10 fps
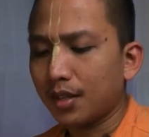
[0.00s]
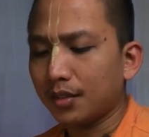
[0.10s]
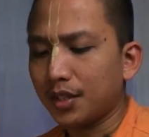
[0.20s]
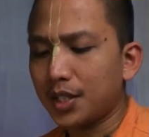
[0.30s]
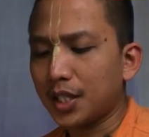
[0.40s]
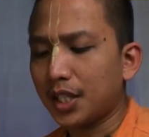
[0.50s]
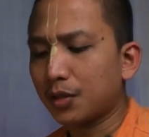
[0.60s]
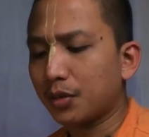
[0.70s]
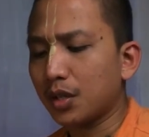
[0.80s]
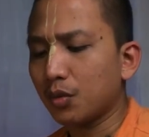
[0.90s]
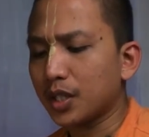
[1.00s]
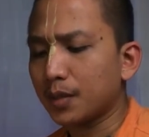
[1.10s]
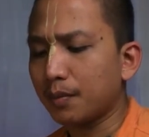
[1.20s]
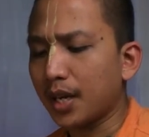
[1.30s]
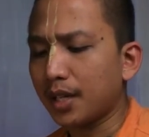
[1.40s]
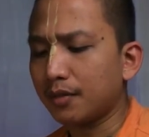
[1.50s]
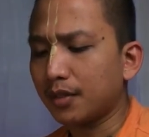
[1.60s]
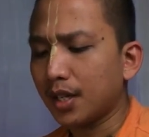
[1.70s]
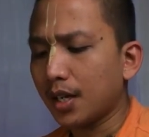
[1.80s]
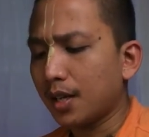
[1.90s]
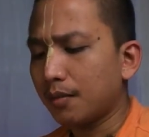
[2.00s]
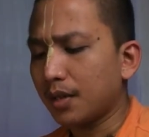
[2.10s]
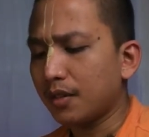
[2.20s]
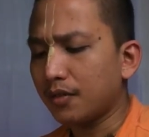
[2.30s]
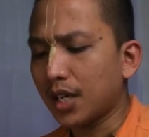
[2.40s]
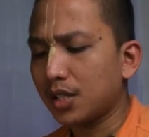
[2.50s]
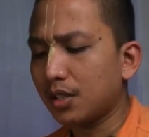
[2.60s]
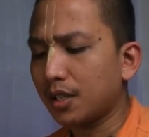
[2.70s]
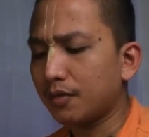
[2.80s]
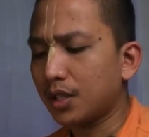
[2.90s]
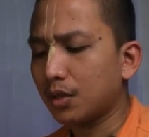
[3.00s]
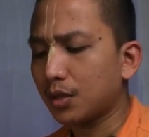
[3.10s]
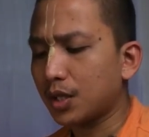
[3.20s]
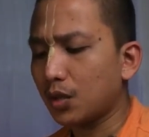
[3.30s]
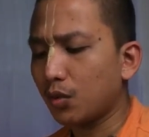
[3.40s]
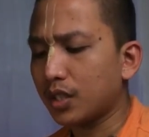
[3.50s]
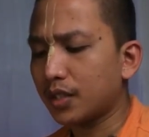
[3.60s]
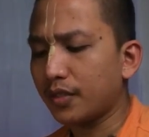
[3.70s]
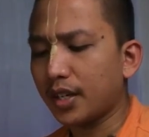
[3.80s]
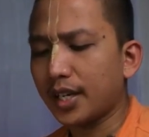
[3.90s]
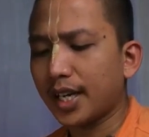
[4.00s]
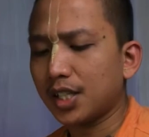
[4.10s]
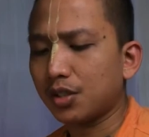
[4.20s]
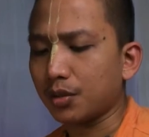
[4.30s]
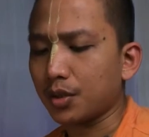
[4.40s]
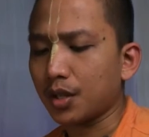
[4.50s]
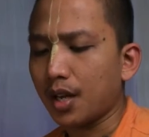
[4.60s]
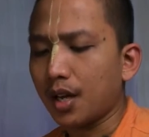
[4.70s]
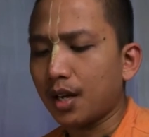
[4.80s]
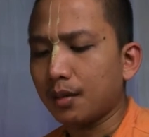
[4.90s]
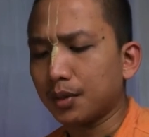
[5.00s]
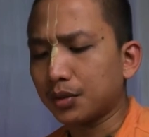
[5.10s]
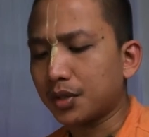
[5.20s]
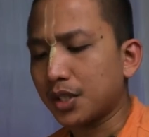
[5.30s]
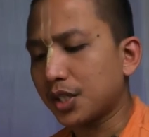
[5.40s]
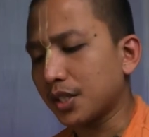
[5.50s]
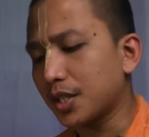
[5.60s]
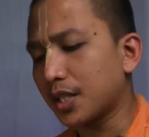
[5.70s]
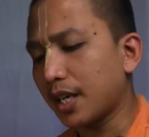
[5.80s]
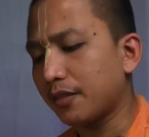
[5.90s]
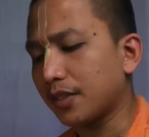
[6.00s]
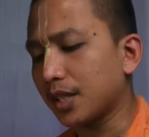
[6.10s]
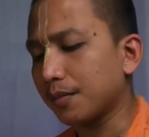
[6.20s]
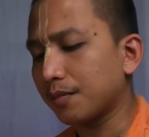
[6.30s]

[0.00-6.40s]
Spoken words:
This inquiry was made by Vasudeva because he was very anxious about Krishna's safety.